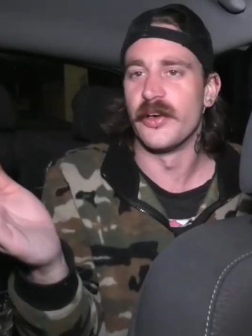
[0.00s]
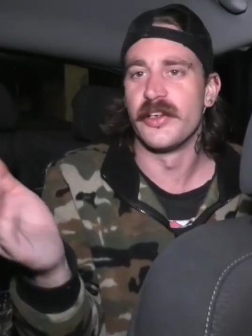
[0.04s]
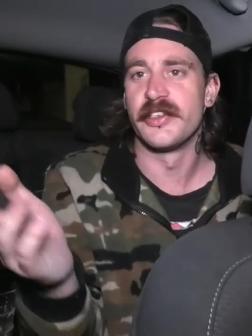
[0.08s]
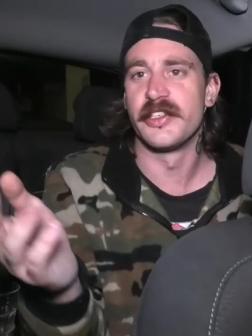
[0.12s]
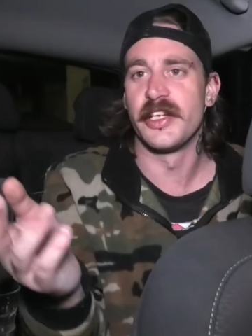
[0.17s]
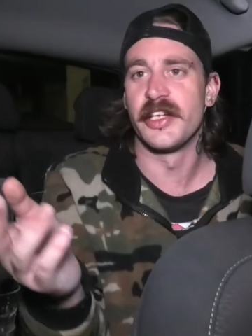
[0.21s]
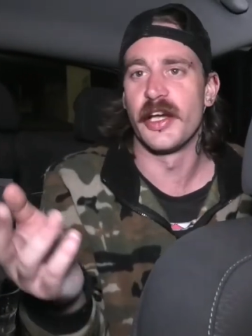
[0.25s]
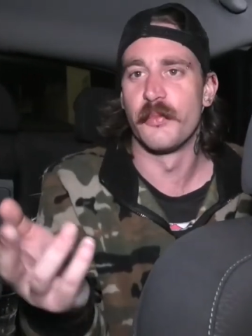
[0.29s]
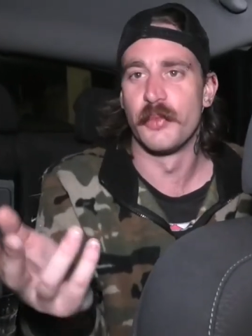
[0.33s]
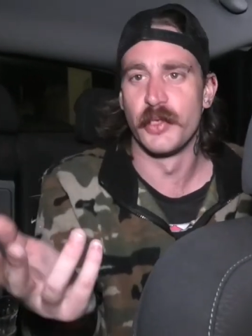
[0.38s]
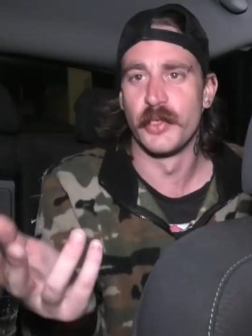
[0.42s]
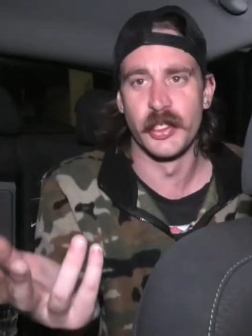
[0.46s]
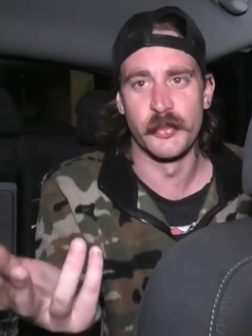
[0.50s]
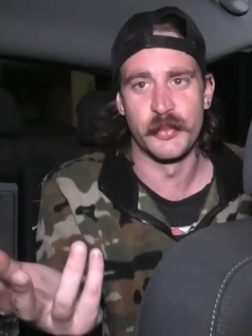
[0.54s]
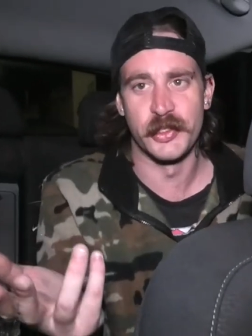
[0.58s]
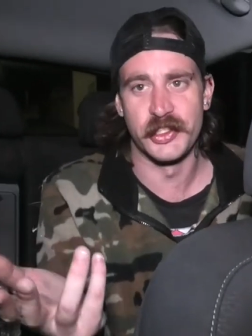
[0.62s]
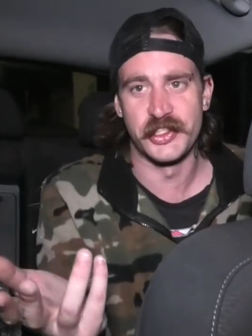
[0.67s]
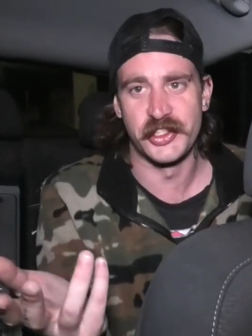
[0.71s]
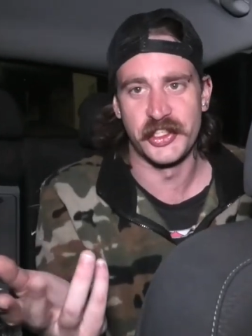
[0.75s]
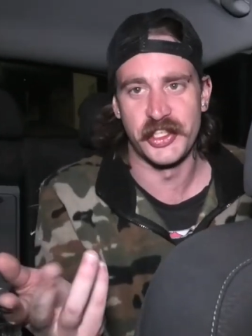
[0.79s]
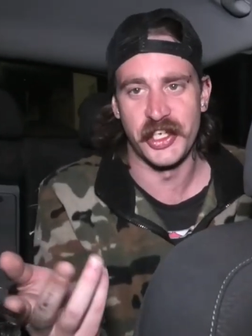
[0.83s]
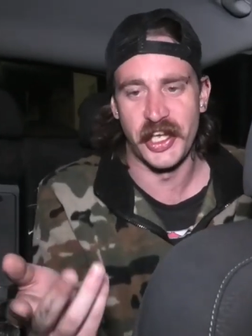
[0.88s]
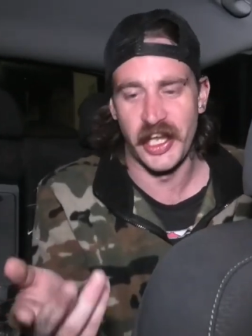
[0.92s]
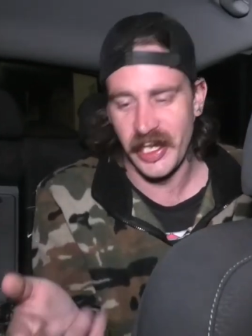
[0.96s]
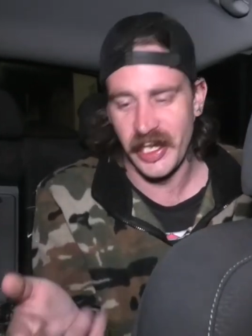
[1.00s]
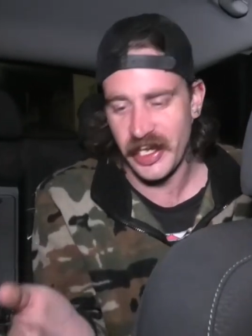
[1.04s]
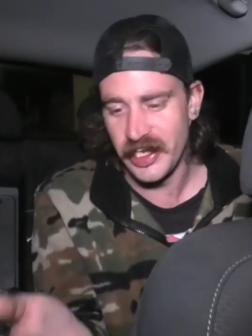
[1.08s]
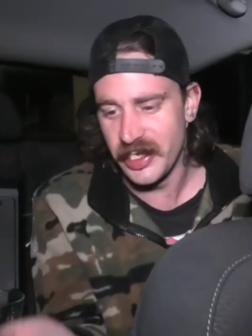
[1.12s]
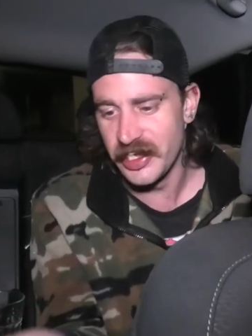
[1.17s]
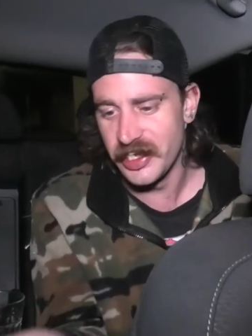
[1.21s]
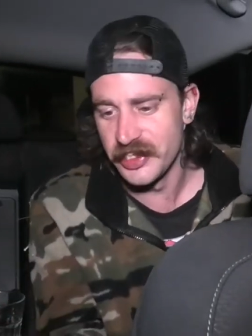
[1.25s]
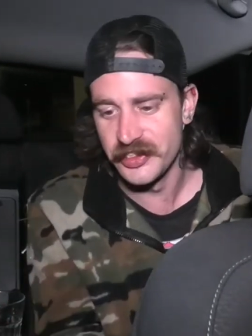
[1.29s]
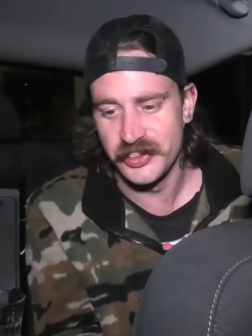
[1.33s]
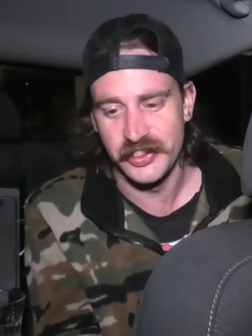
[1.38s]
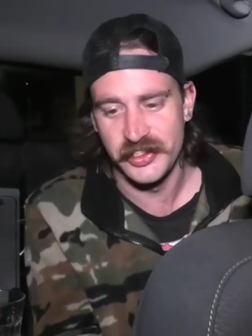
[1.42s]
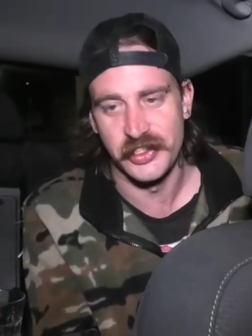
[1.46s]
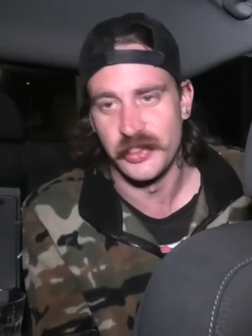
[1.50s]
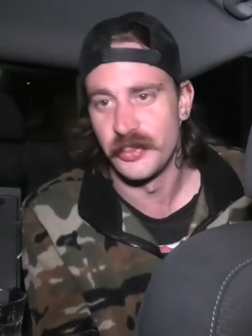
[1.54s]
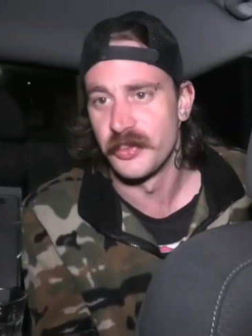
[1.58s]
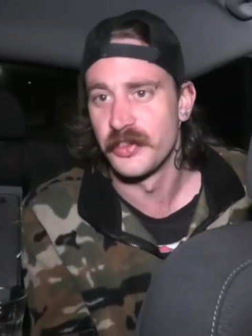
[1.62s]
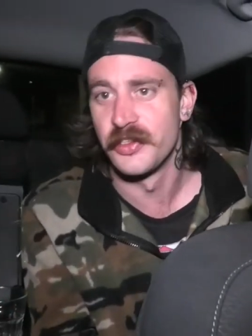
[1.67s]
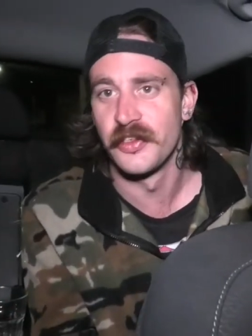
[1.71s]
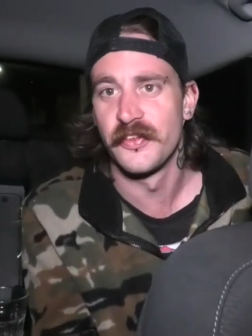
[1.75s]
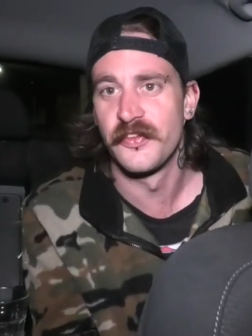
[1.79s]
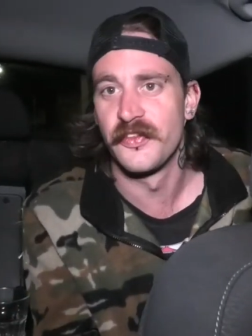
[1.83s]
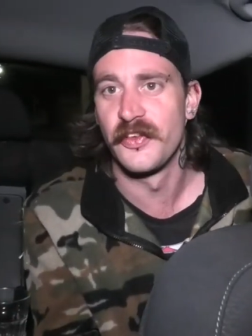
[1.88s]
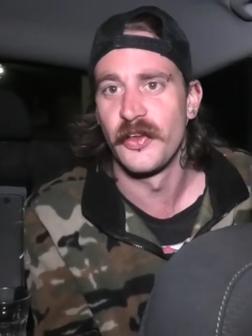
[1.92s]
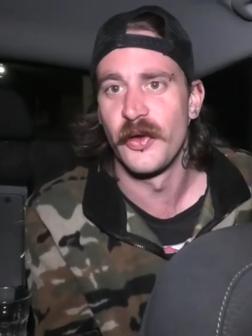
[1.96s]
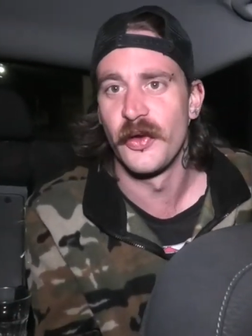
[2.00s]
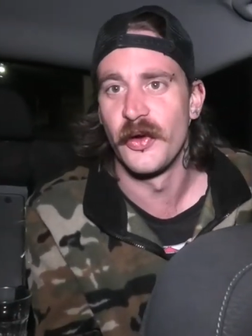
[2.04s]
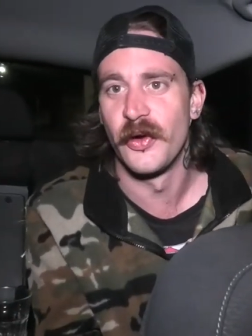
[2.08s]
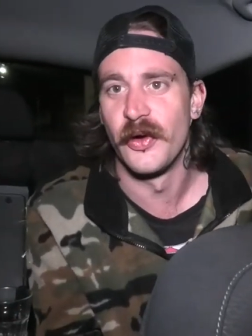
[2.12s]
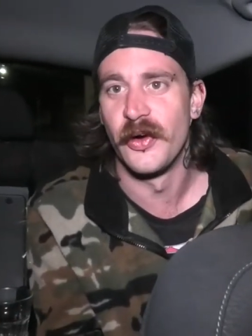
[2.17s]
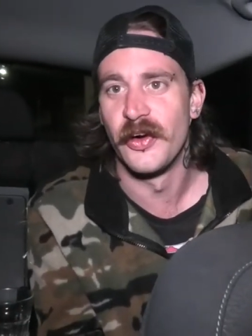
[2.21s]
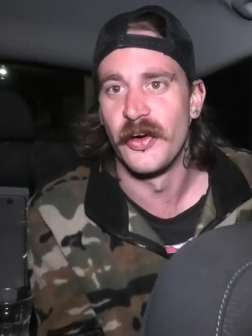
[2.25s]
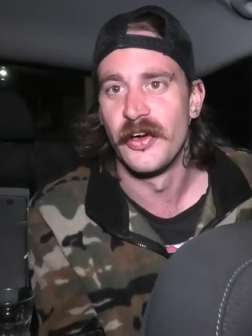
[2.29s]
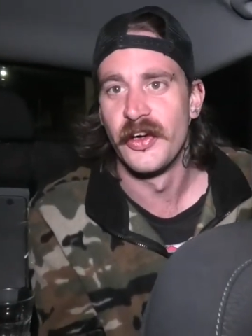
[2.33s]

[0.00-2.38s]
Now pull up a chair and sit on the floor.